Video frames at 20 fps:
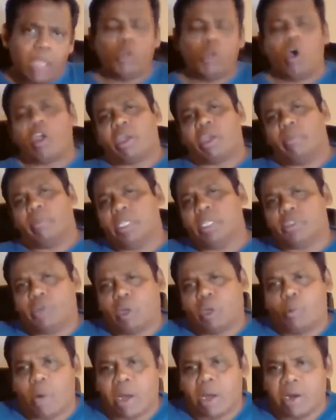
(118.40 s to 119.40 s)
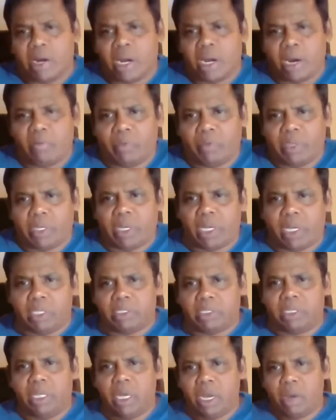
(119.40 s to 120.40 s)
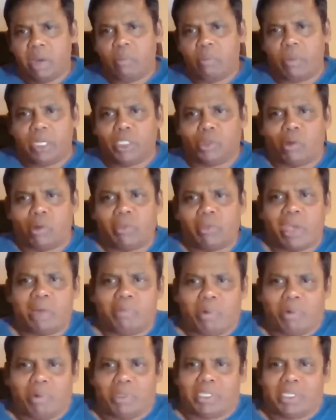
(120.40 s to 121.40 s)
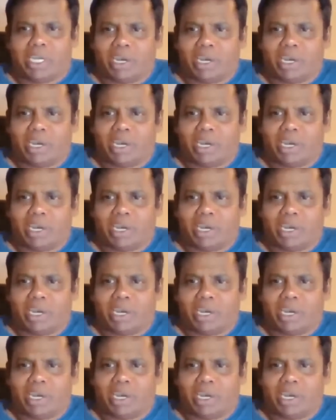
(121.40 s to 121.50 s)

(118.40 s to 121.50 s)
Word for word: documents required and everything else. Based on that, we will